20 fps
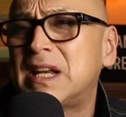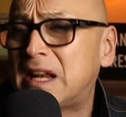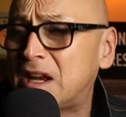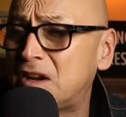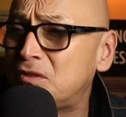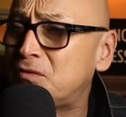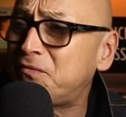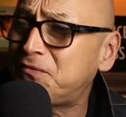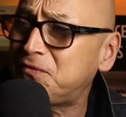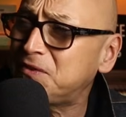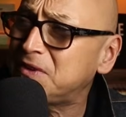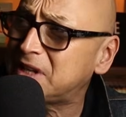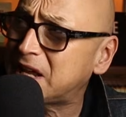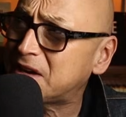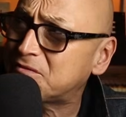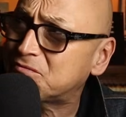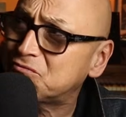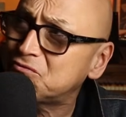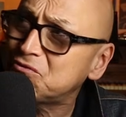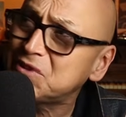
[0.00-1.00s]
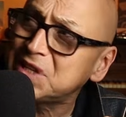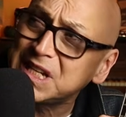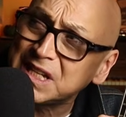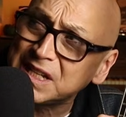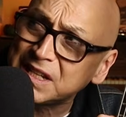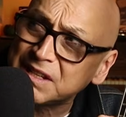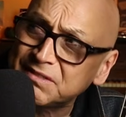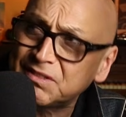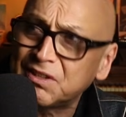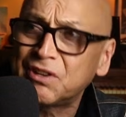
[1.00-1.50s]
I don't feel like
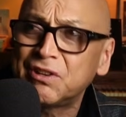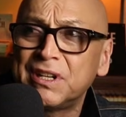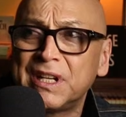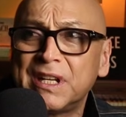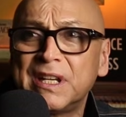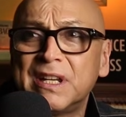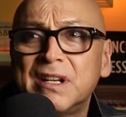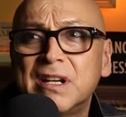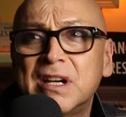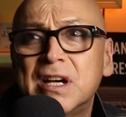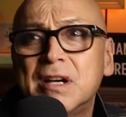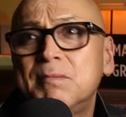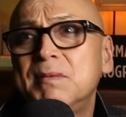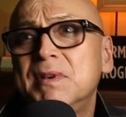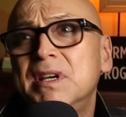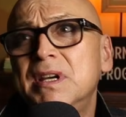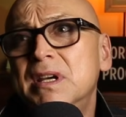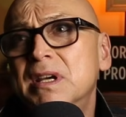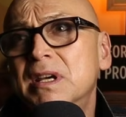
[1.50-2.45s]
really turning it up.